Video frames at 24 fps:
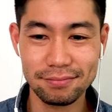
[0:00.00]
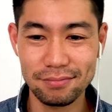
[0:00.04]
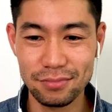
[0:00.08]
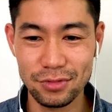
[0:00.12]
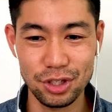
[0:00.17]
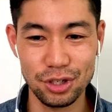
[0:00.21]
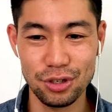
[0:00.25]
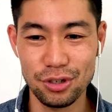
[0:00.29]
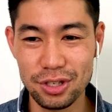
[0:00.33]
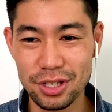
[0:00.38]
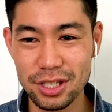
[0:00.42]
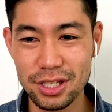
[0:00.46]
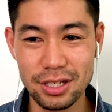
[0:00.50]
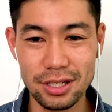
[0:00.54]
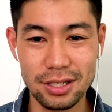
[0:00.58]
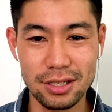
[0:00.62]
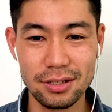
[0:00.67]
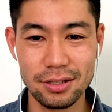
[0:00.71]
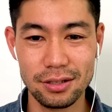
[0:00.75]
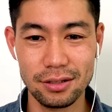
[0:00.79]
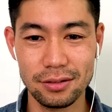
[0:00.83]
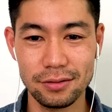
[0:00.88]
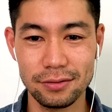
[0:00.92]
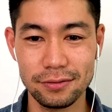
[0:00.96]
juicy,
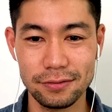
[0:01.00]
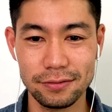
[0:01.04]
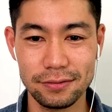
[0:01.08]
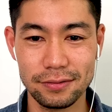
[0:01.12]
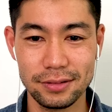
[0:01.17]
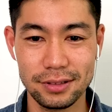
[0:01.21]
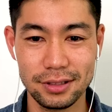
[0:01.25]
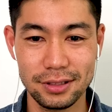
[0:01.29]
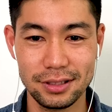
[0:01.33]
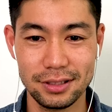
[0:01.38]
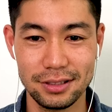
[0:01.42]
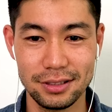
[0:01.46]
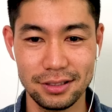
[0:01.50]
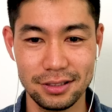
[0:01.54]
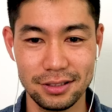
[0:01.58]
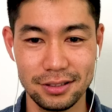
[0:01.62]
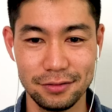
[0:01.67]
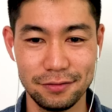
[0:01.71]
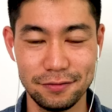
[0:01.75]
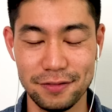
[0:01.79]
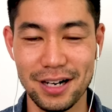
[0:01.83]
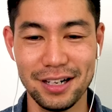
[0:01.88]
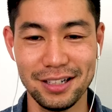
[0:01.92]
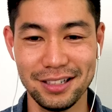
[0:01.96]
sort of
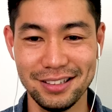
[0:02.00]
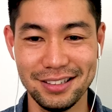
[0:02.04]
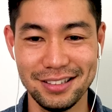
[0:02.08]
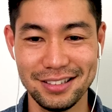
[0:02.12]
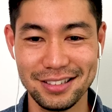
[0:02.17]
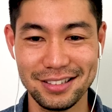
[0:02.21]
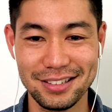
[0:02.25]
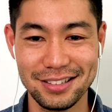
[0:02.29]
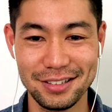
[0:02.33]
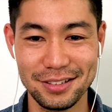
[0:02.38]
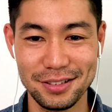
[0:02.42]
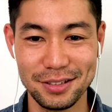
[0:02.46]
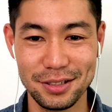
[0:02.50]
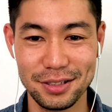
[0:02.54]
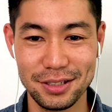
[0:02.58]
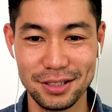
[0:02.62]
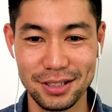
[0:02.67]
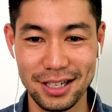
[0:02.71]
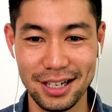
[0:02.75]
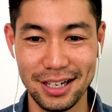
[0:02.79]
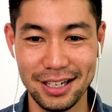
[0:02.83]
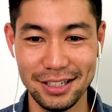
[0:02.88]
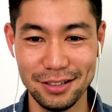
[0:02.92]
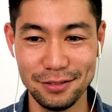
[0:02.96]
fun,
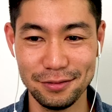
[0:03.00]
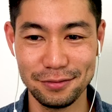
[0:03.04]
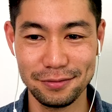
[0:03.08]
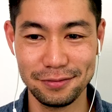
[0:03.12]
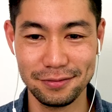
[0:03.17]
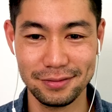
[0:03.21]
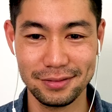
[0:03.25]
kind of.